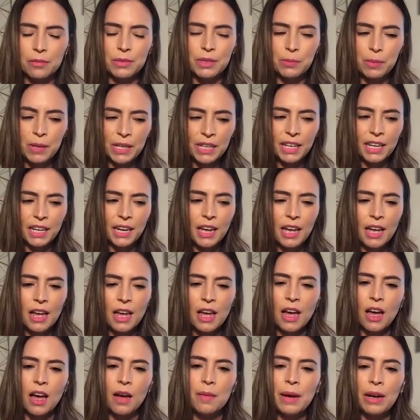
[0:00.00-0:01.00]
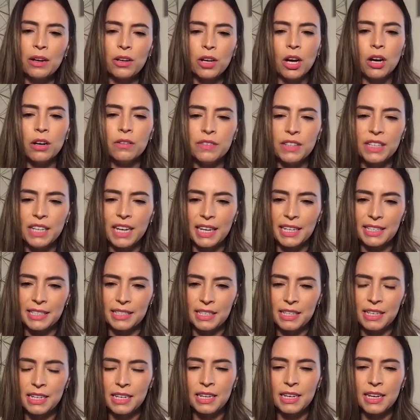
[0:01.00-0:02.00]
Speaking about
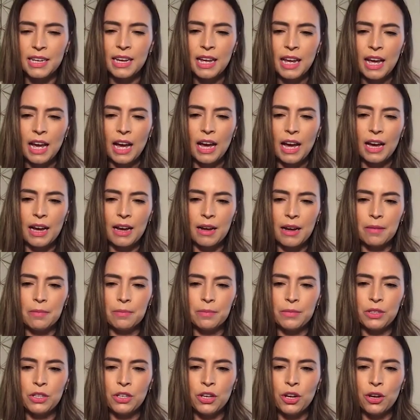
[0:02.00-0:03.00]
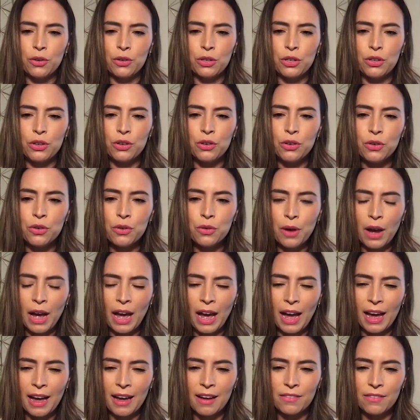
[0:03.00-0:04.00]
COVID-19, you
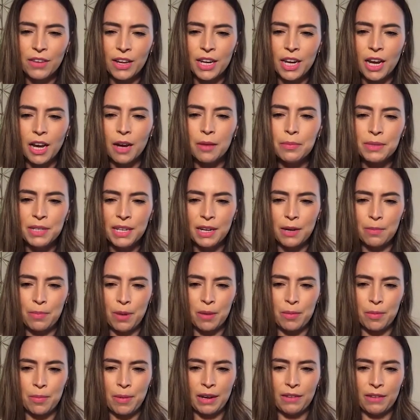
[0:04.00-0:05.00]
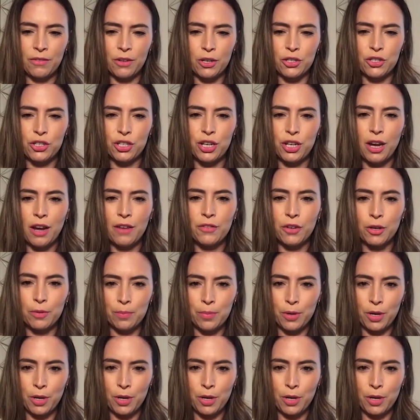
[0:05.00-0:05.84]
have an updated paperback version of your